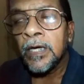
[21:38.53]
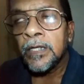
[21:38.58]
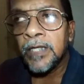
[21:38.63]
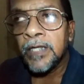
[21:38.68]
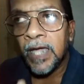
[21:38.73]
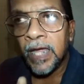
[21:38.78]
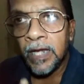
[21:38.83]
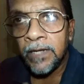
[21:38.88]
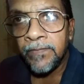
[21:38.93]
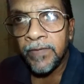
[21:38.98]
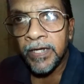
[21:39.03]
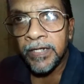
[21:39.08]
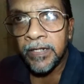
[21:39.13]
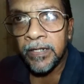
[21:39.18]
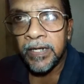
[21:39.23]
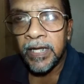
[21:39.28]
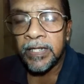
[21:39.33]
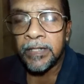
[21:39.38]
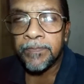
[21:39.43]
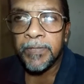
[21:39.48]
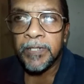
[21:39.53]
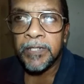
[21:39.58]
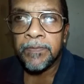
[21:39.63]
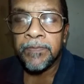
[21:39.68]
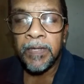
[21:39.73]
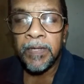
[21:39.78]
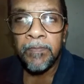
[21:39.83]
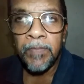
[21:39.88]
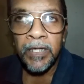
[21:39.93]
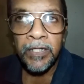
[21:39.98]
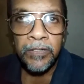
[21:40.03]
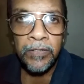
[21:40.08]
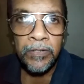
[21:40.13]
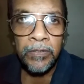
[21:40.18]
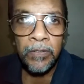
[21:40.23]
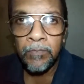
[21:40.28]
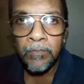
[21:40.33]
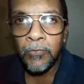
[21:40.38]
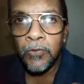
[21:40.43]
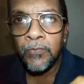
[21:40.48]
the elevated expressway must
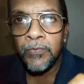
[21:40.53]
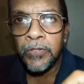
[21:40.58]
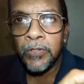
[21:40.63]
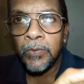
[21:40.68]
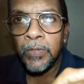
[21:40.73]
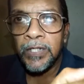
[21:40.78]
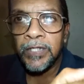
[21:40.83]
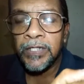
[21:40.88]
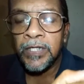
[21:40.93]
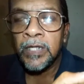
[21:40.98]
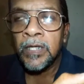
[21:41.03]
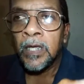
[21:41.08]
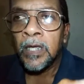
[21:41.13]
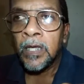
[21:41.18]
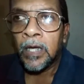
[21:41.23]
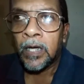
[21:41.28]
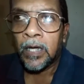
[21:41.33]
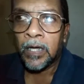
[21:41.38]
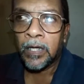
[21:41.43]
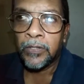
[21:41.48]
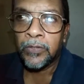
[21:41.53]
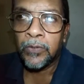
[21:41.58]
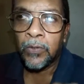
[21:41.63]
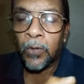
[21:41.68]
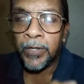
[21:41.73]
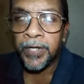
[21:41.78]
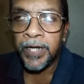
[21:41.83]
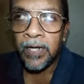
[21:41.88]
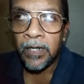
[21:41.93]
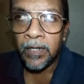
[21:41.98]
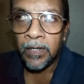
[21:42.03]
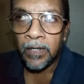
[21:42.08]
move towards Odell